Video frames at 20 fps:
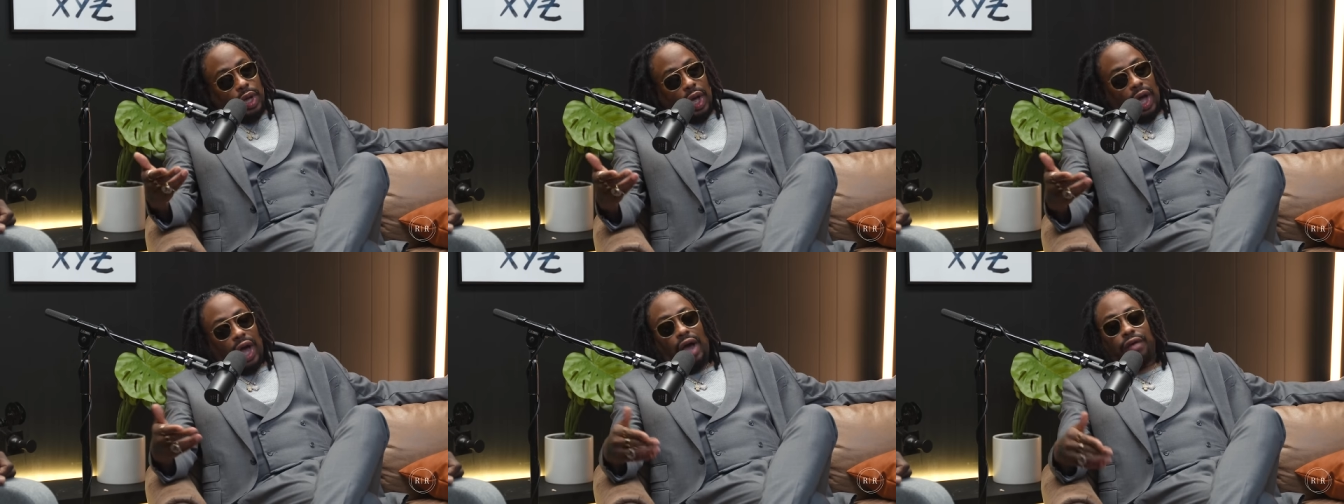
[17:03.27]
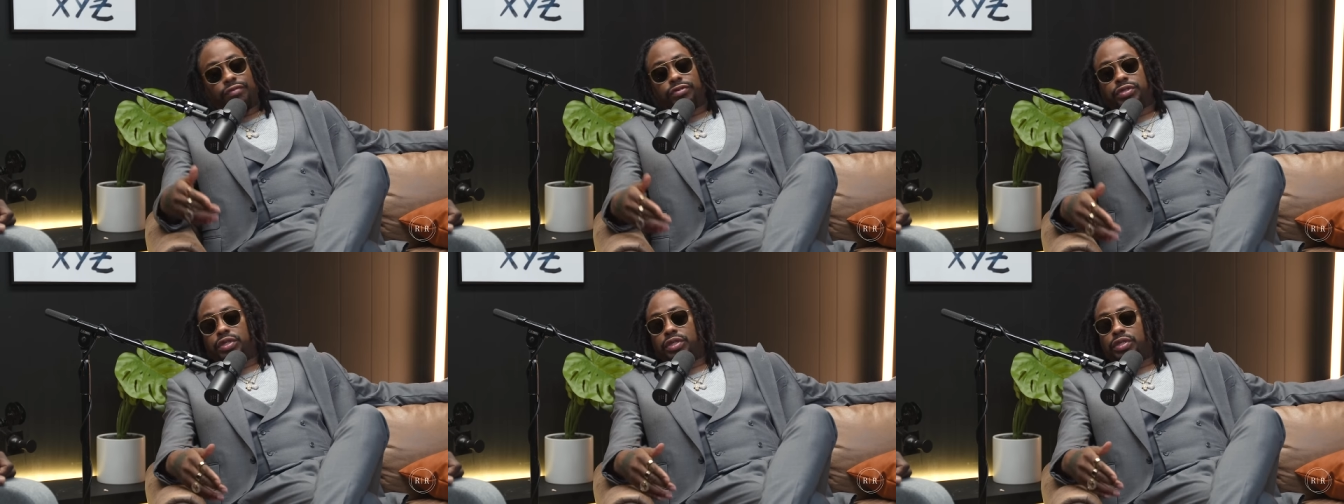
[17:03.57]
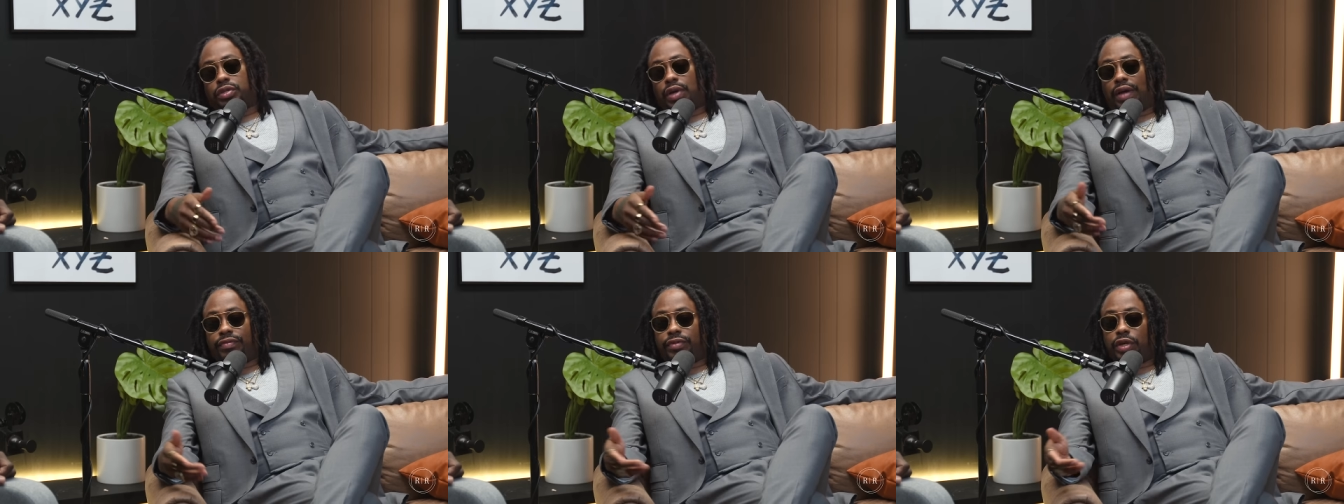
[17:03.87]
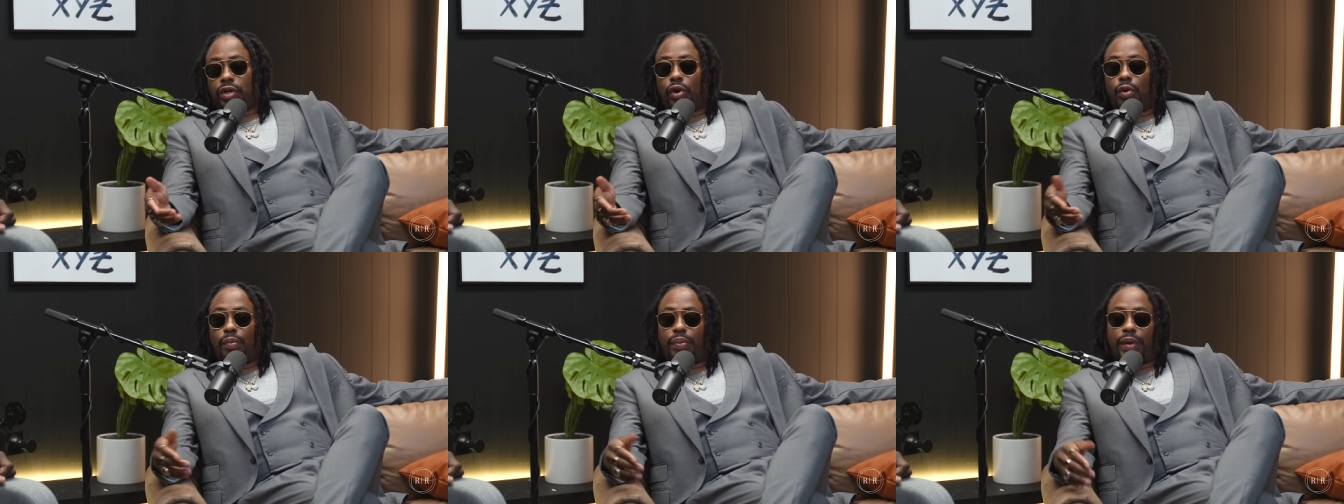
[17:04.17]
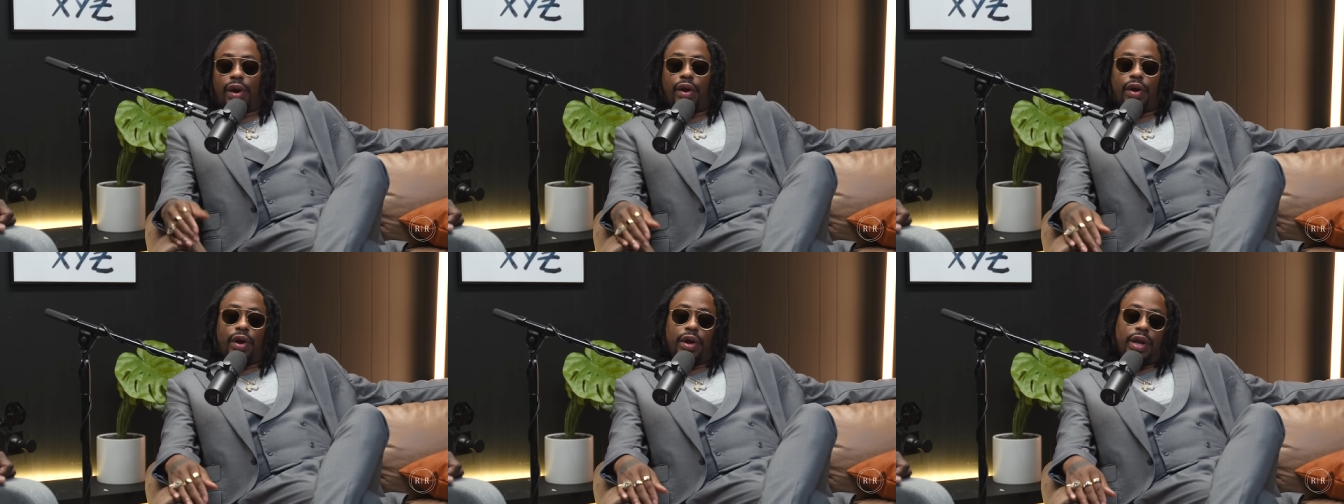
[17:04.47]
obviously still have to
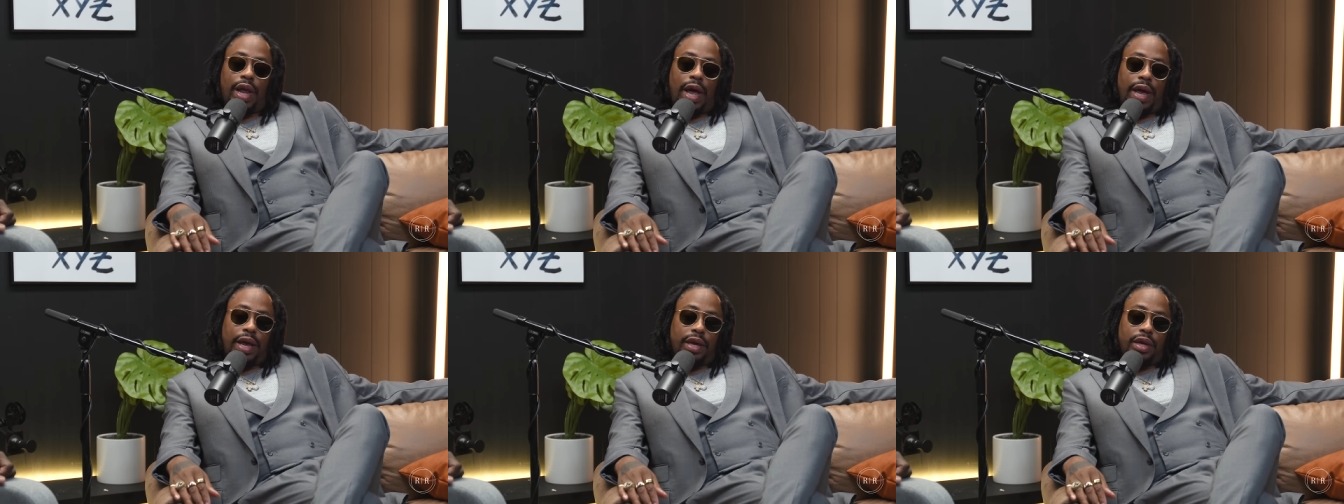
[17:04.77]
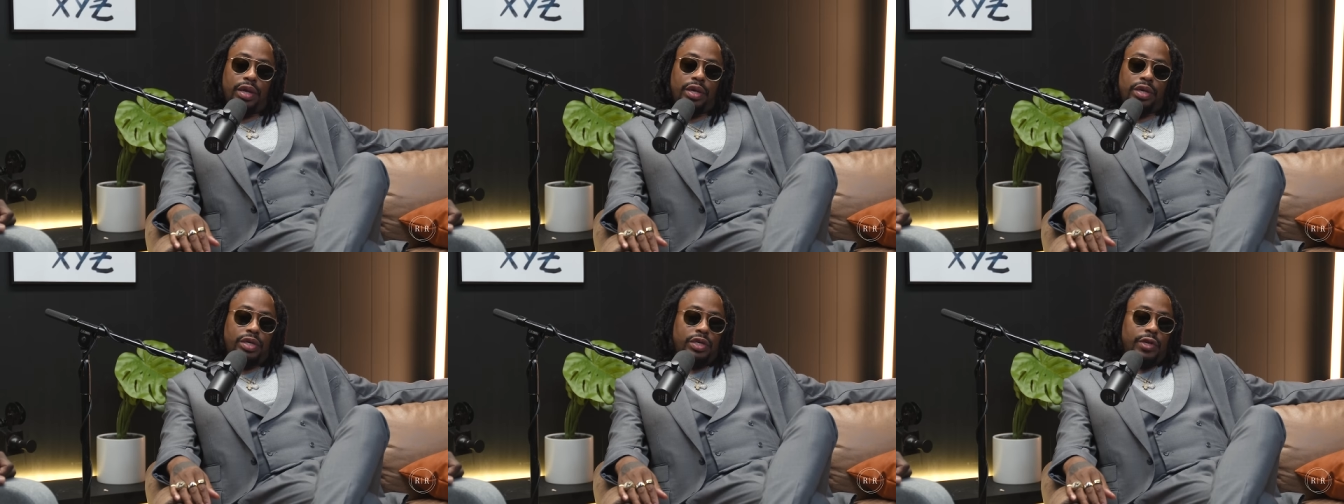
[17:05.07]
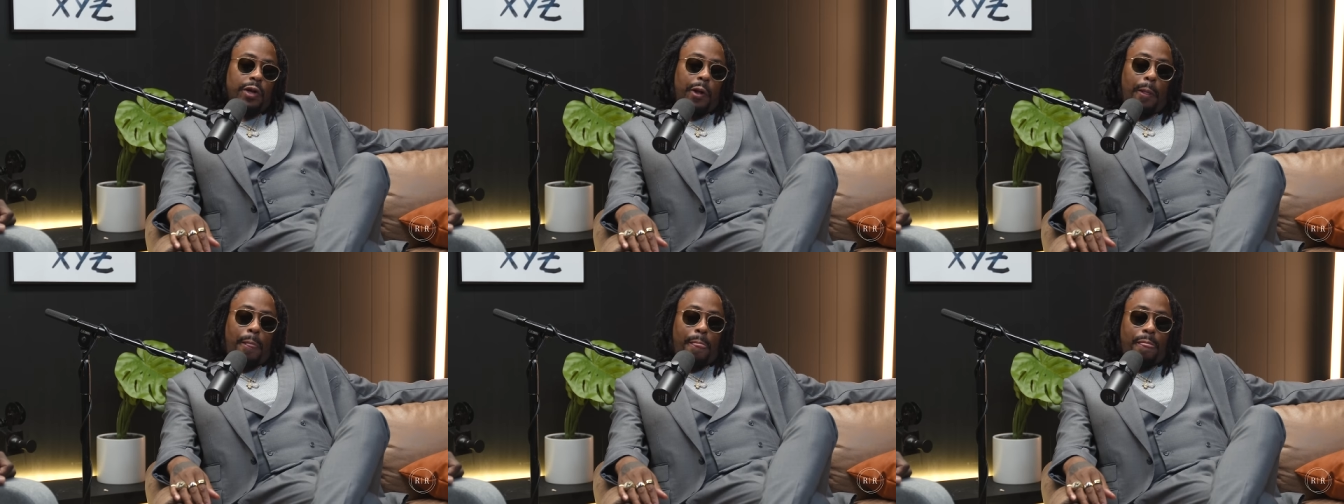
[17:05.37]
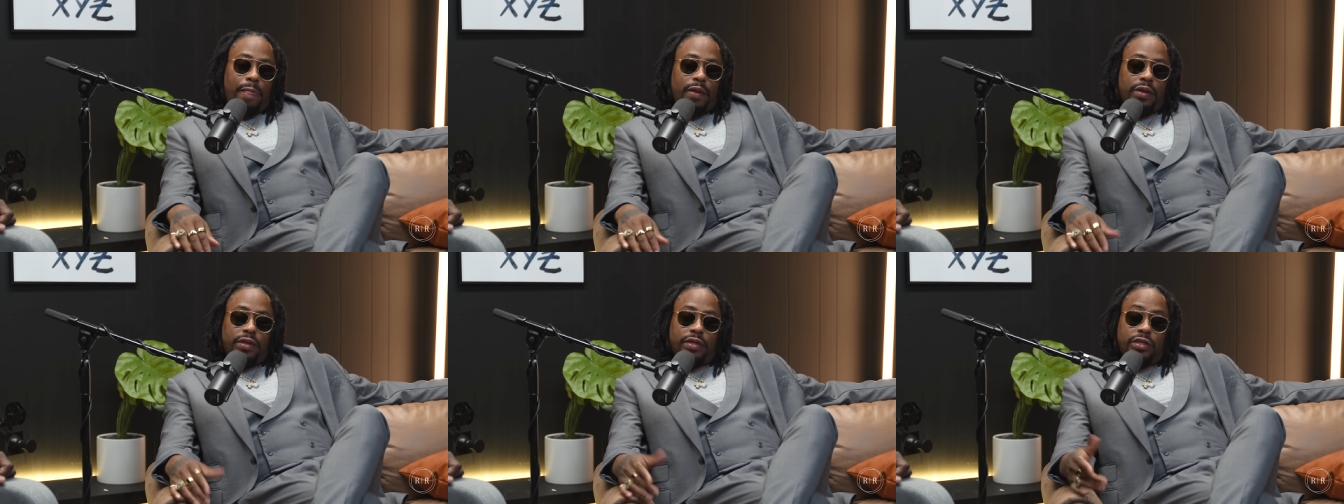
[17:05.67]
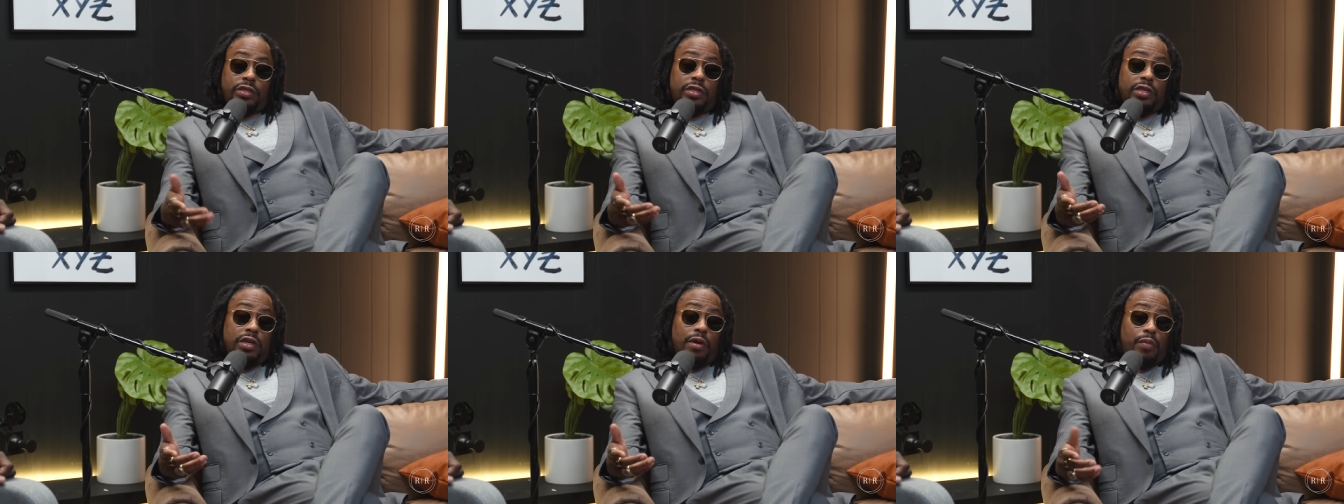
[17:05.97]
co-parent, like
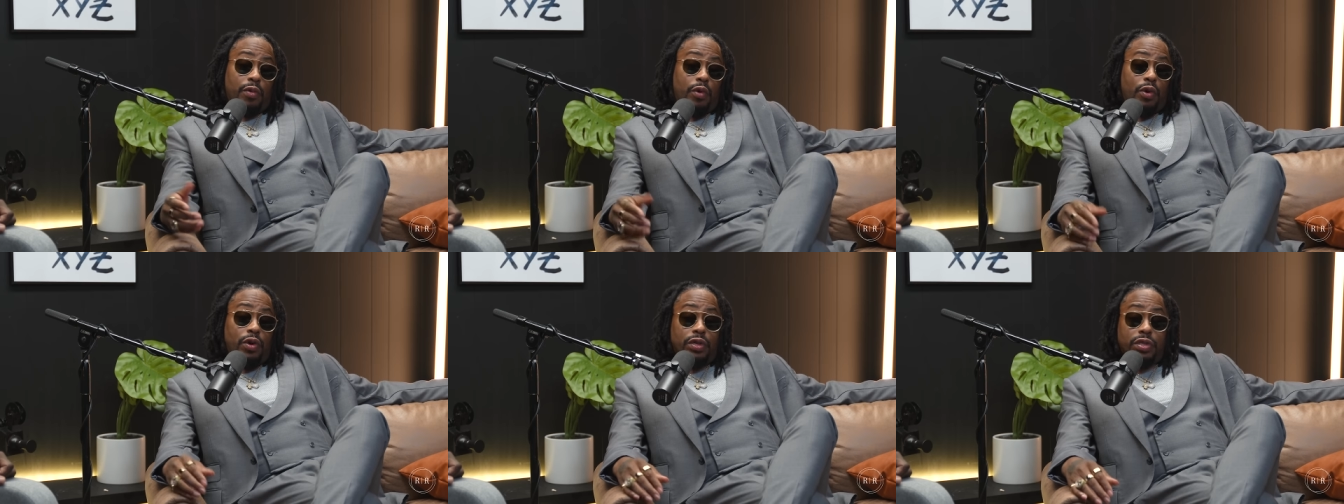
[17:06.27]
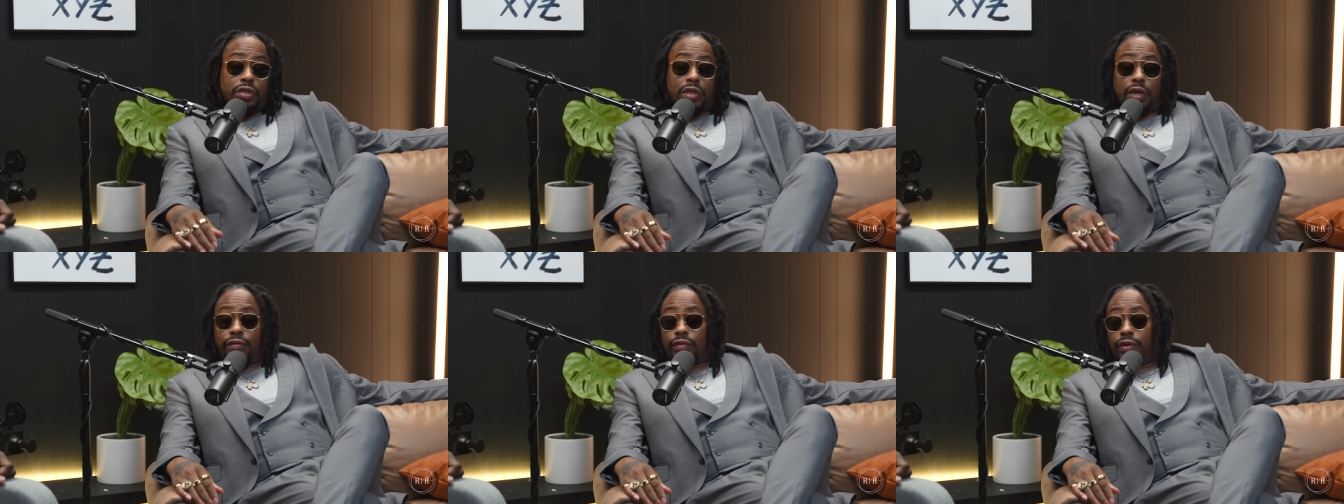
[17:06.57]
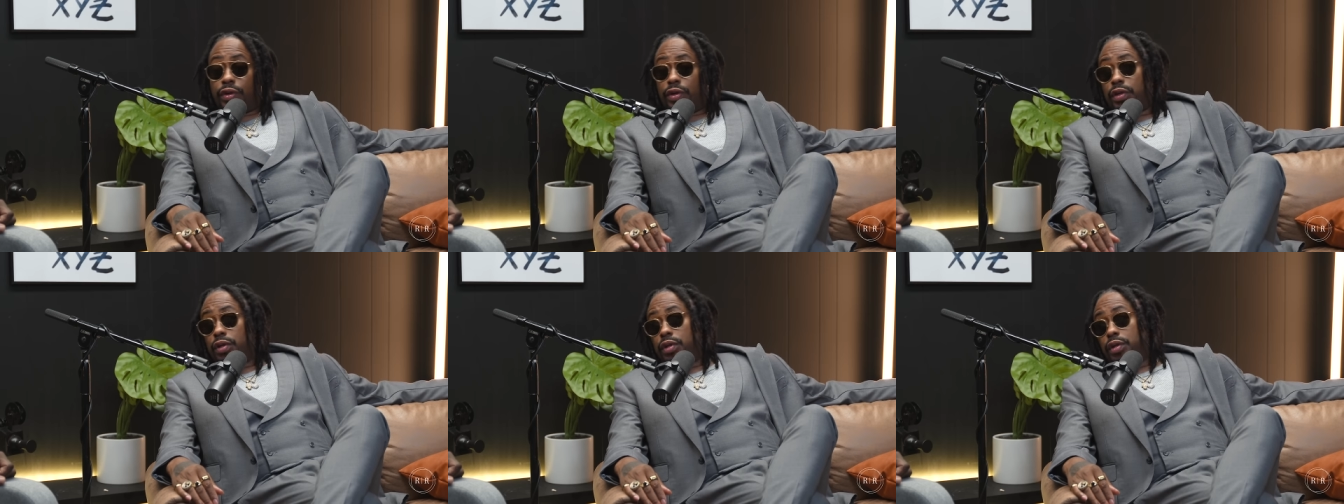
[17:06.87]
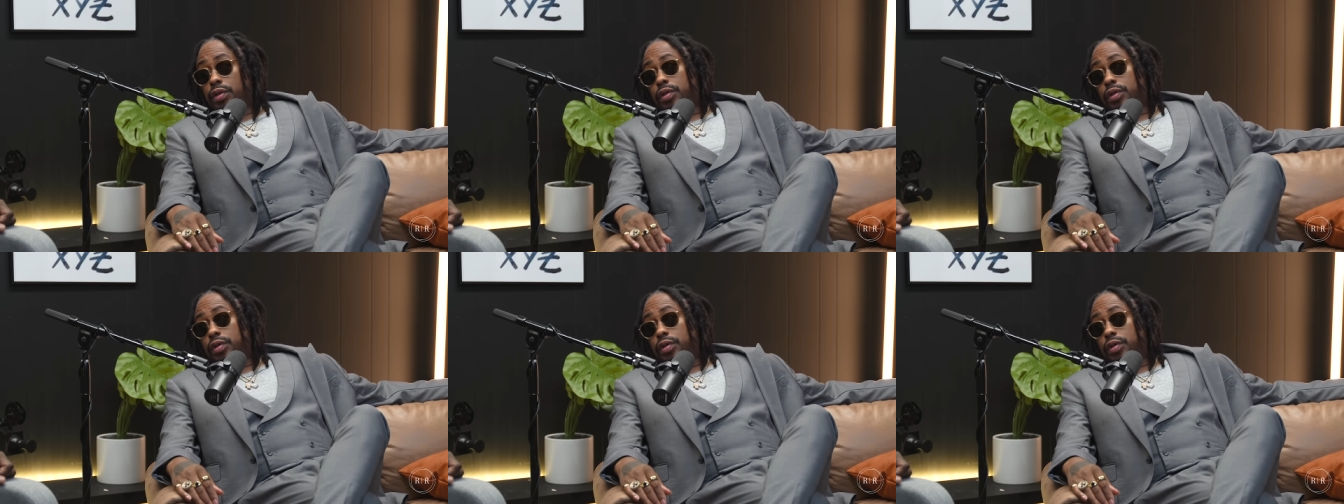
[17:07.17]
just the importance of it.